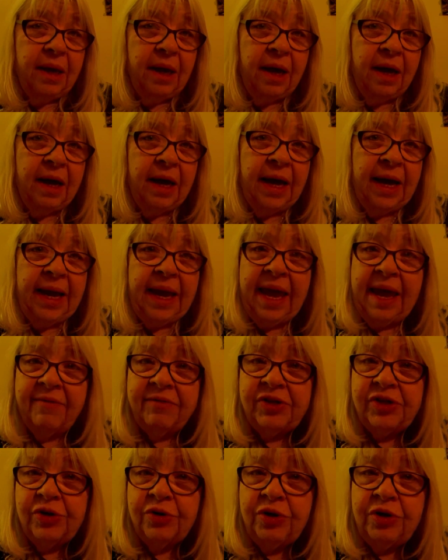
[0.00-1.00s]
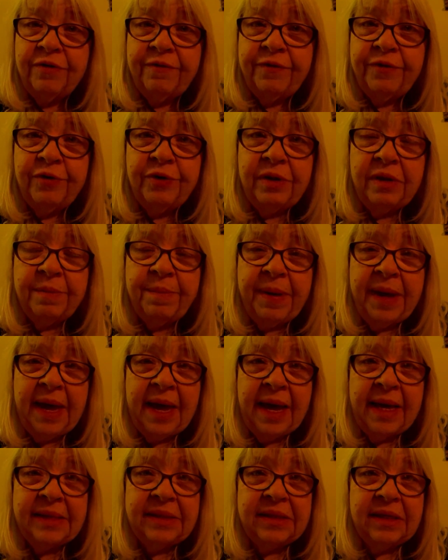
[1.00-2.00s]
Uh, I have shown you food in the
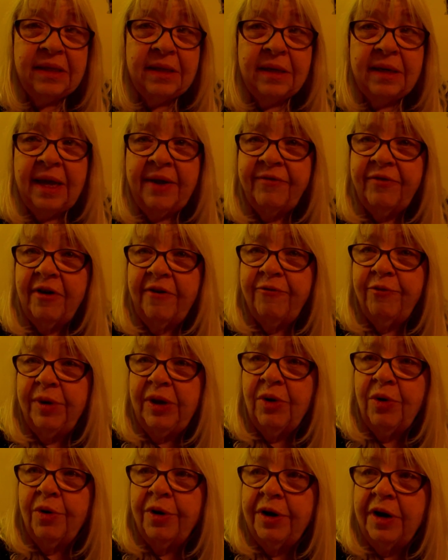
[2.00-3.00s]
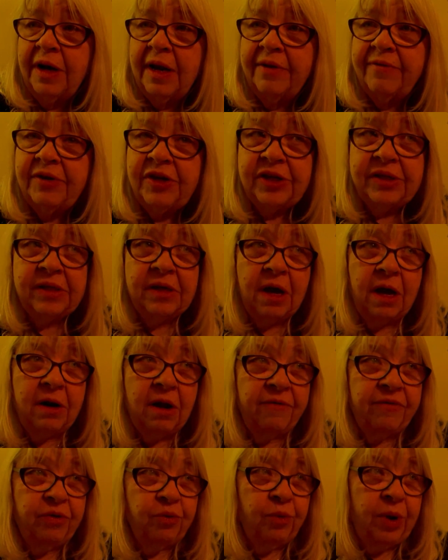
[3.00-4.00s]
past, and then after I've recorded, I've just gone
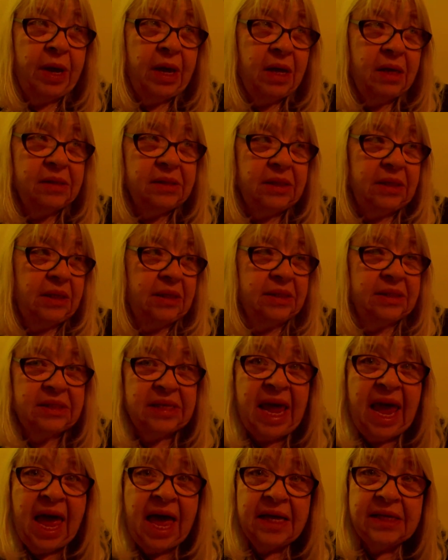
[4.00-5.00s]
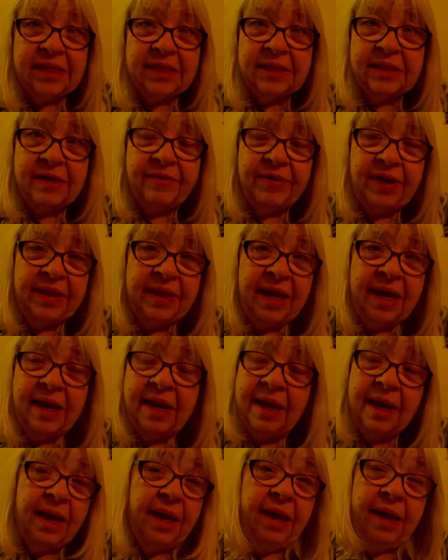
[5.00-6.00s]
off the rails, and snacks and stuff like that.
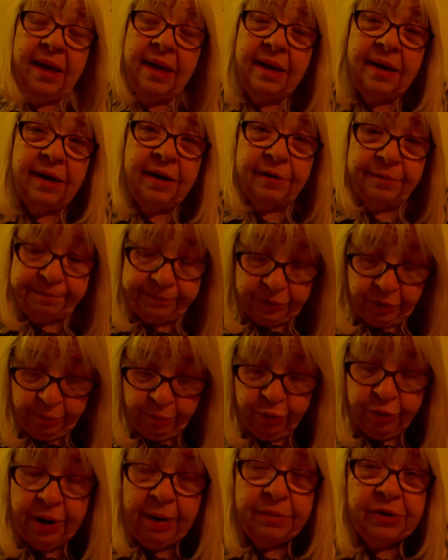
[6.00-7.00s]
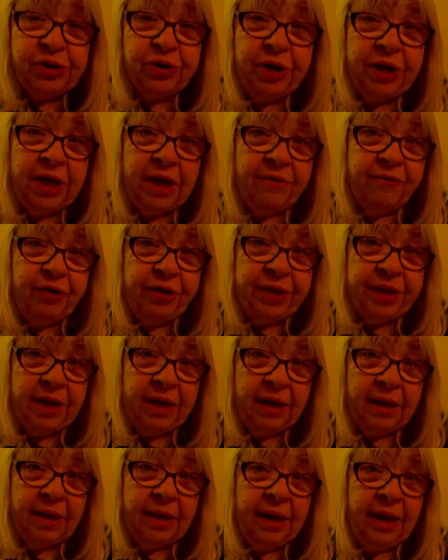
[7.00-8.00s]
No, no more. I'm showing you
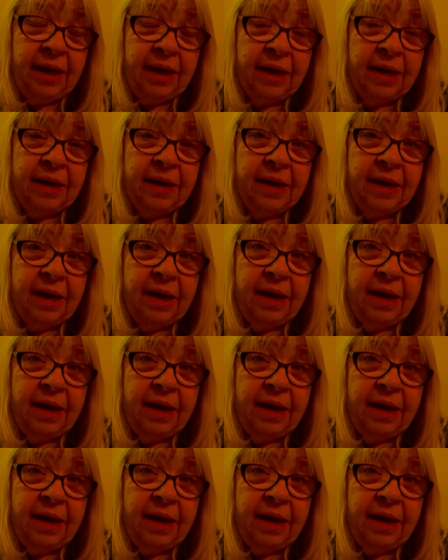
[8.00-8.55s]
everything and.